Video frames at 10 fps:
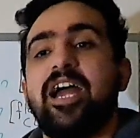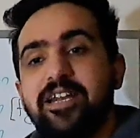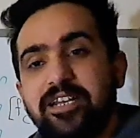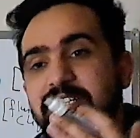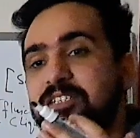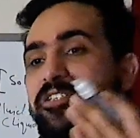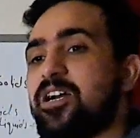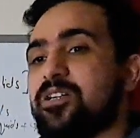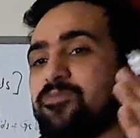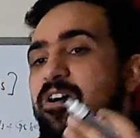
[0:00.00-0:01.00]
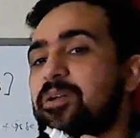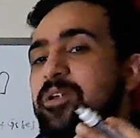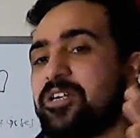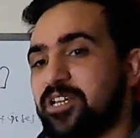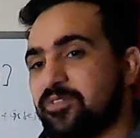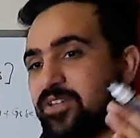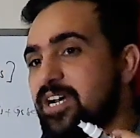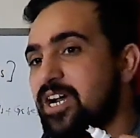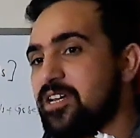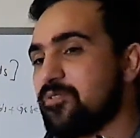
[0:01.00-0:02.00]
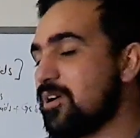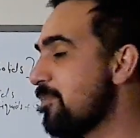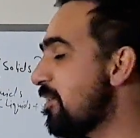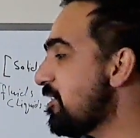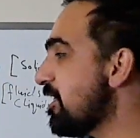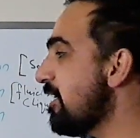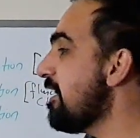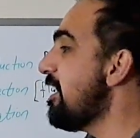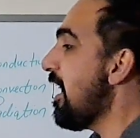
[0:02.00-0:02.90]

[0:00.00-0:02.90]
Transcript: and it starts vibrating with higher vibration,